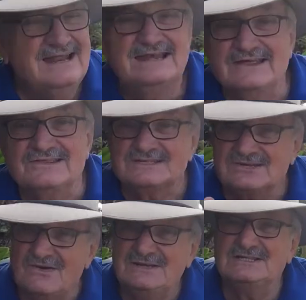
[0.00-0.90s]
Now, the
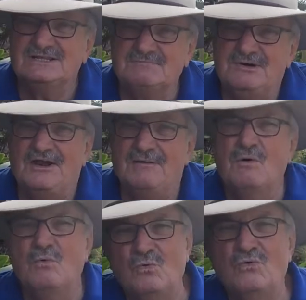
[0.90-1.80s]
signs at the bottom
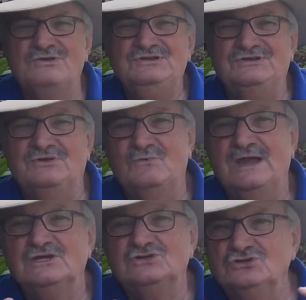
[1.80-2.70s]
warn you to
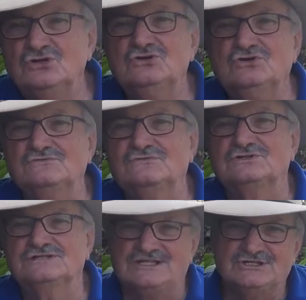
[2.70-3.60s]
wear shoes for
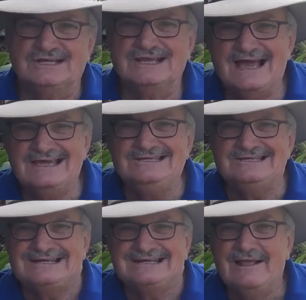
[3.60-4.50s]
such an
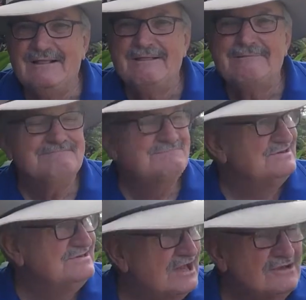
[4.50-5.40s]
occasion. But
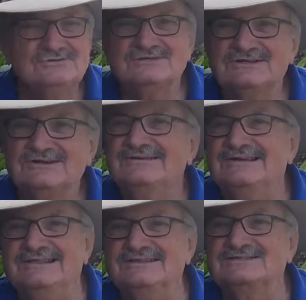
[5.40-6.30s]
no
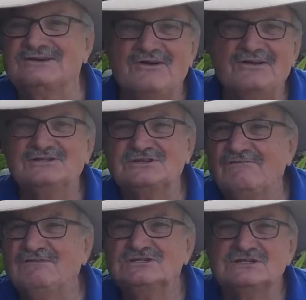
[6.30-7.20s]
siree, the sign is
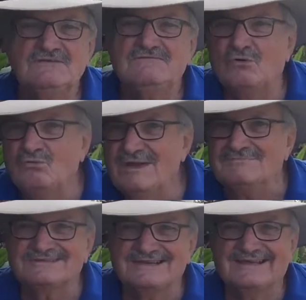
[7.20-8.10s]
obviously for
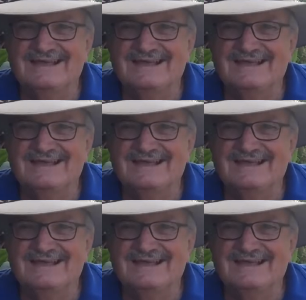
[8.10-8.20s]
wimps.